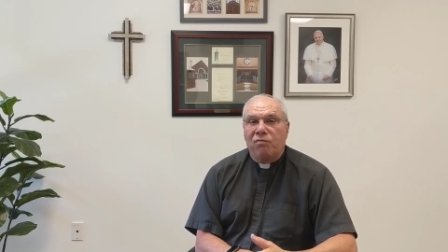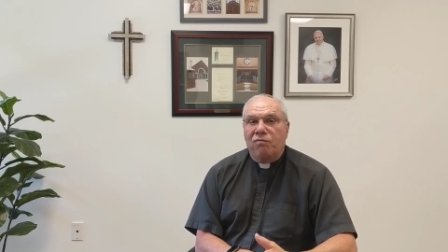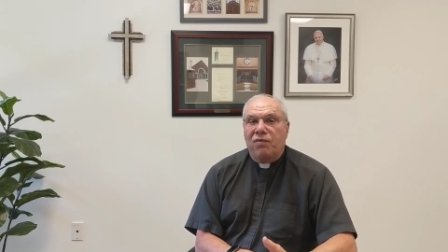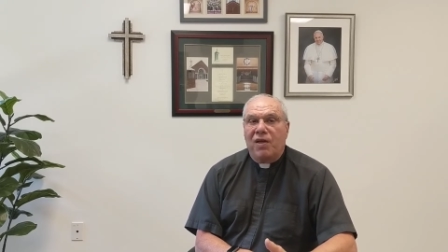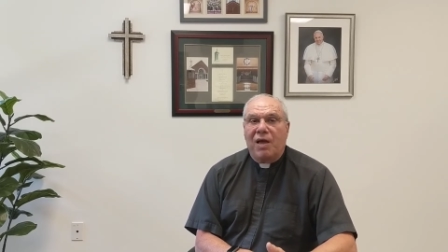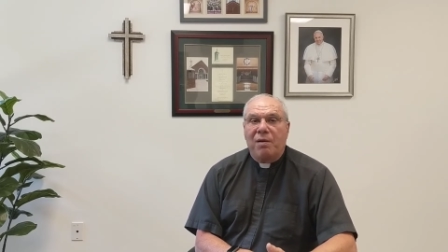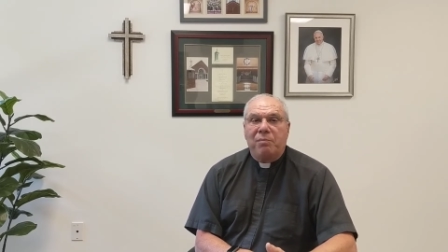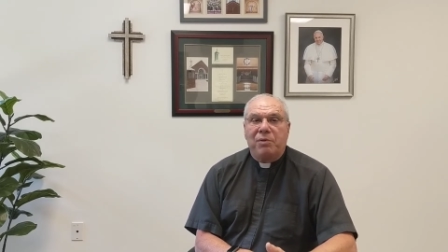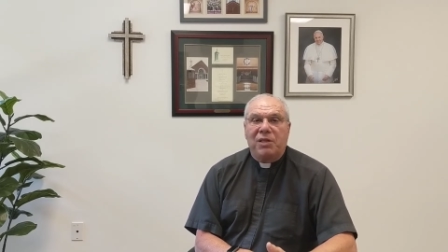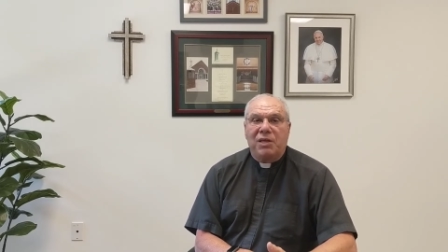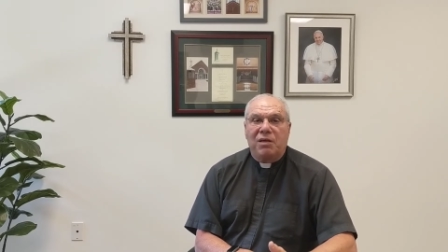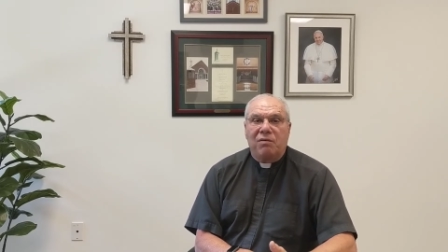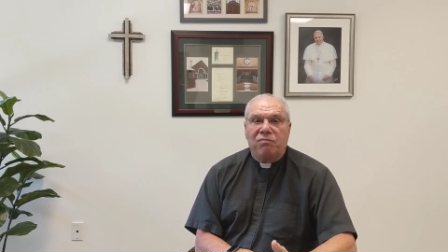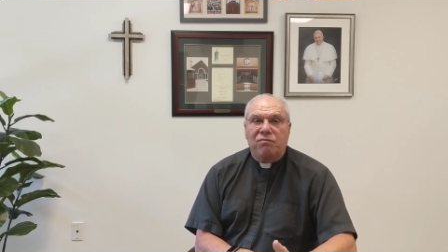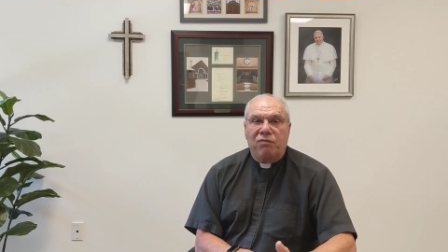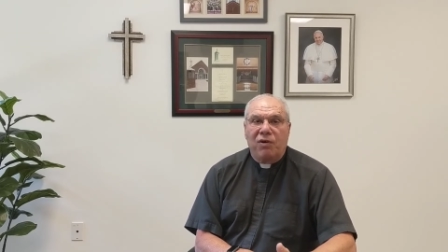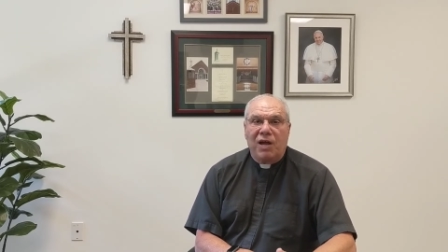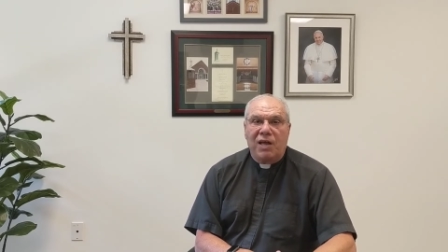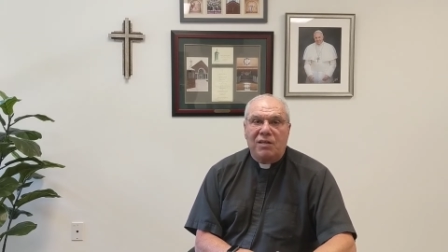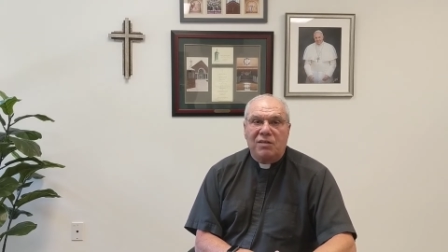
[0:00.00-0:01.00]
family and
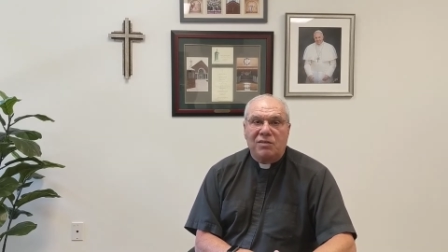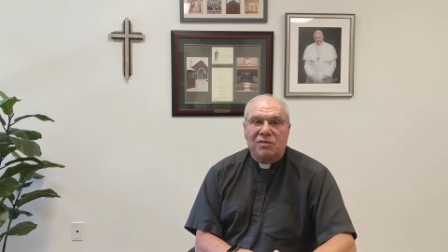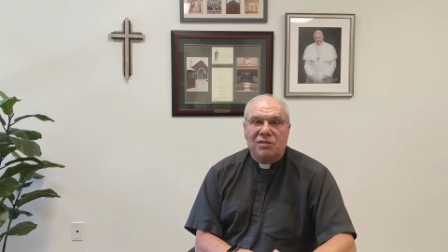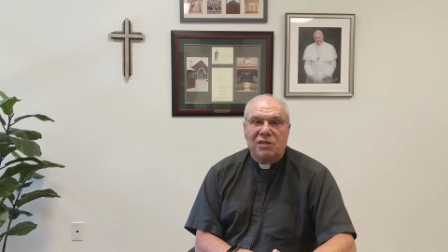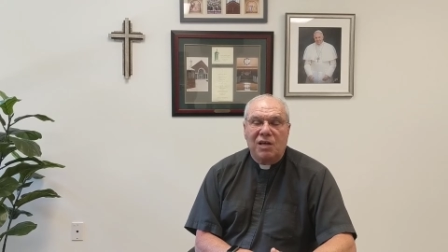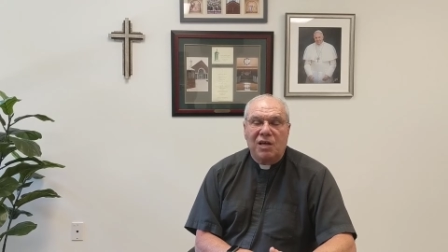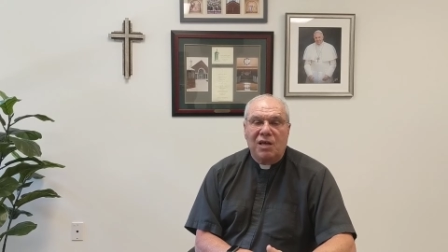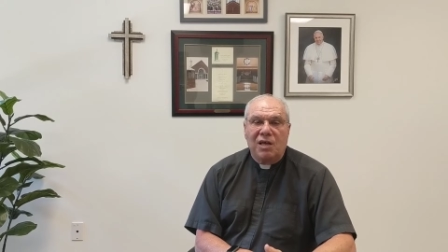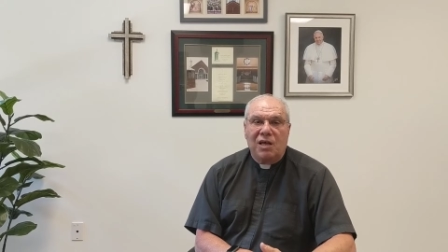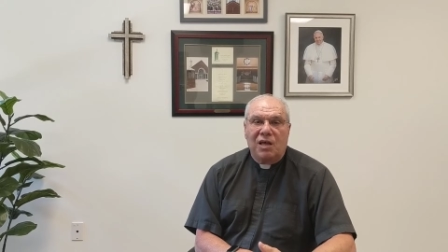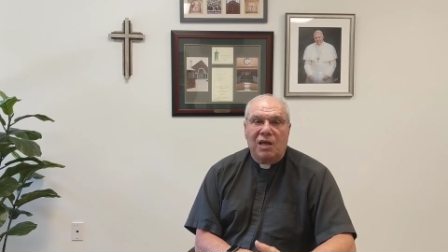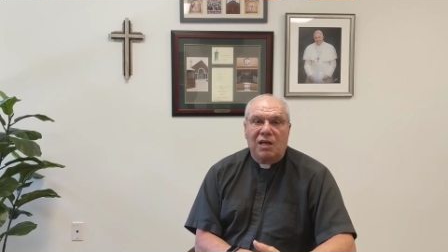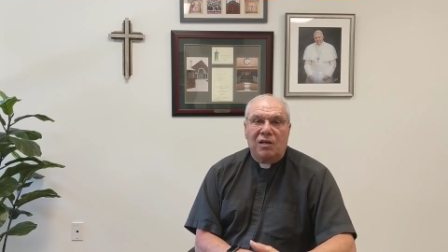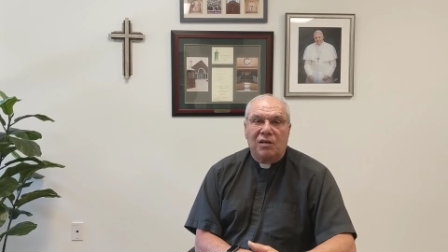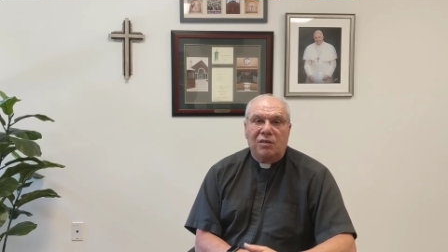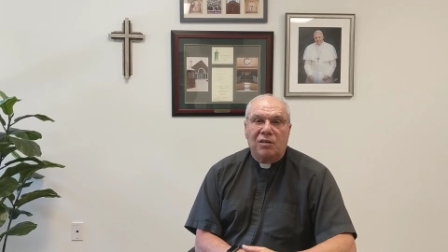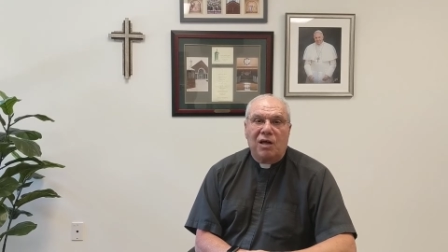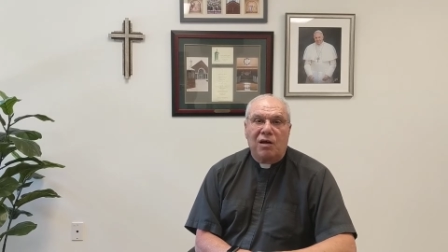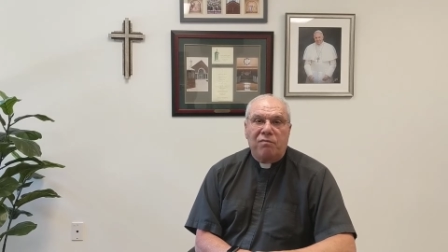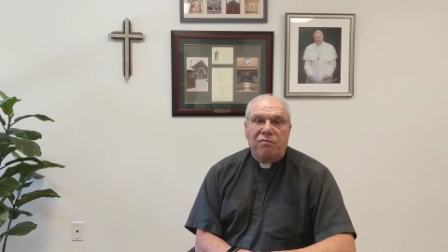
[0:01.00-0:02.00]
friends, and
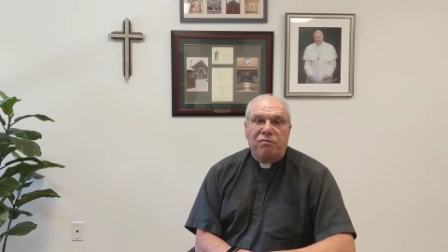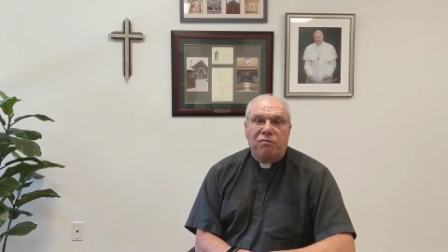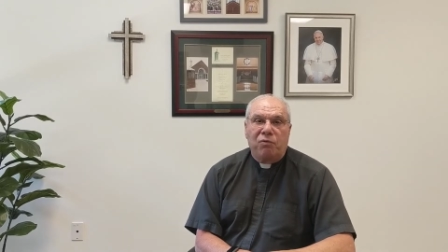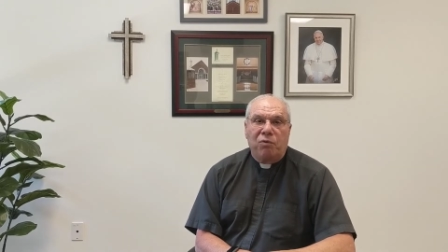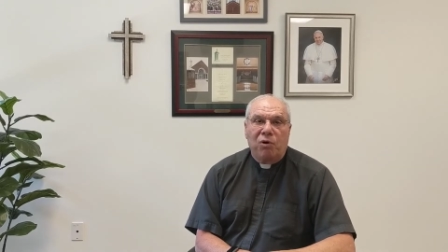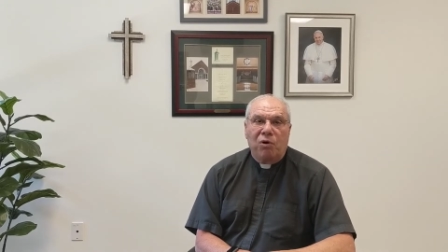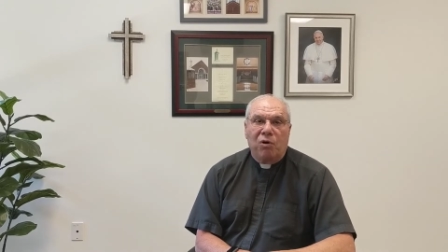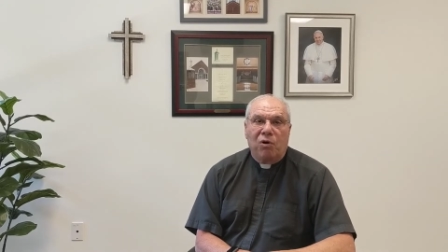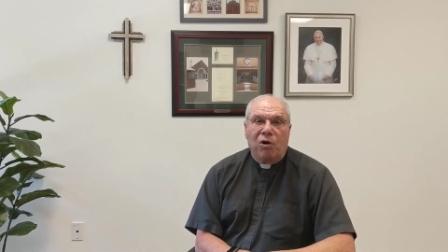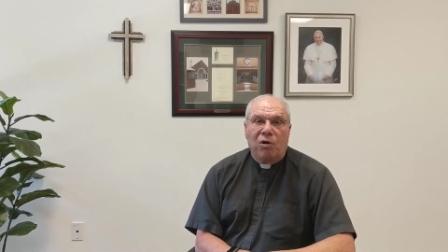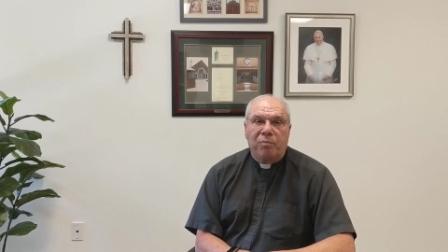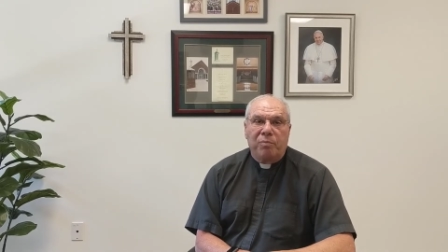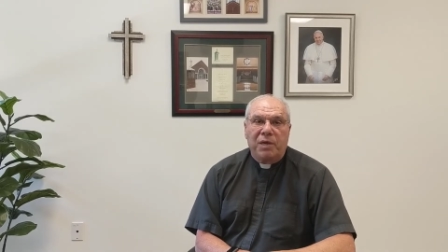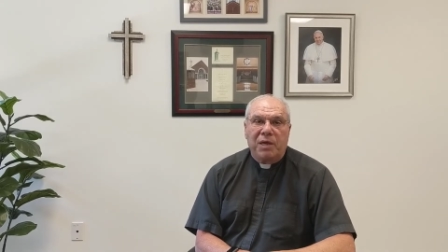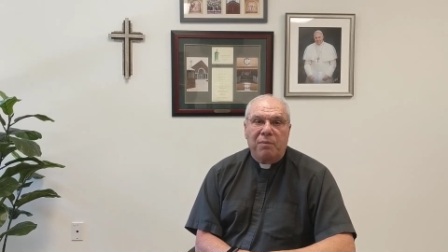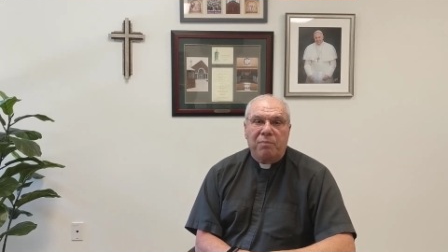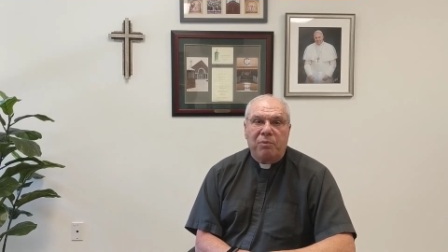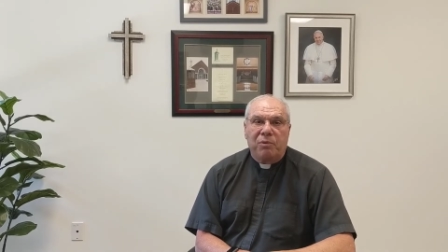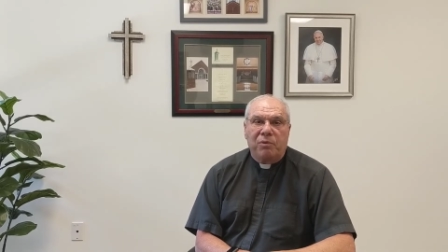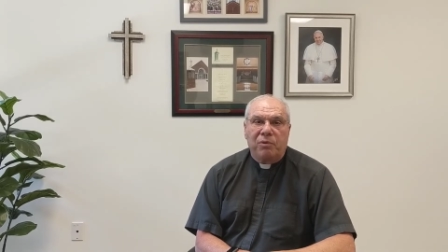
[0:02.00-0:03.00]
a love for all
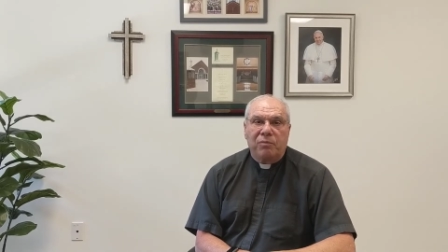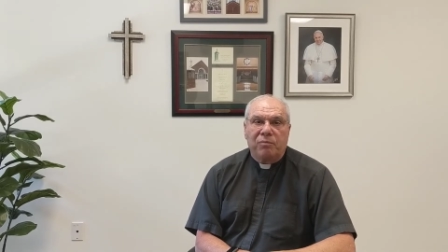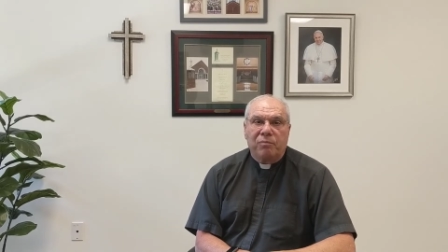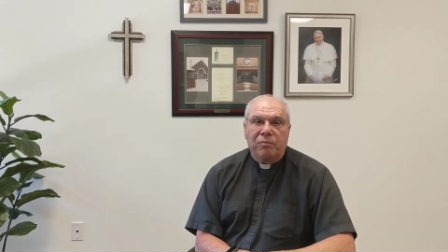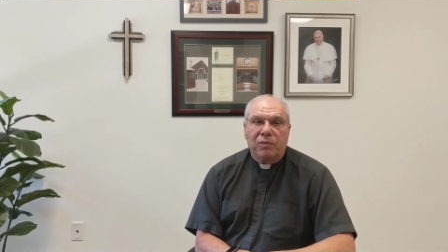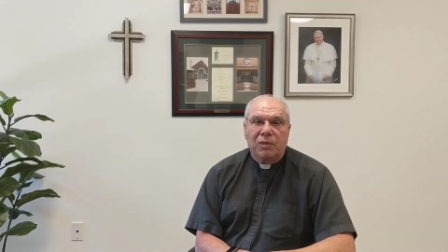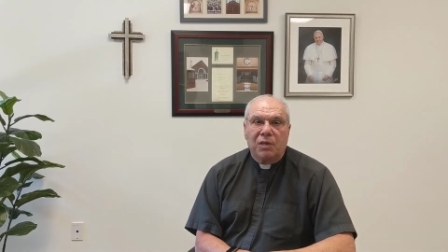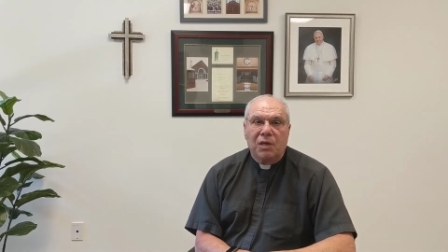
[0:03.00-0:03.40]
people.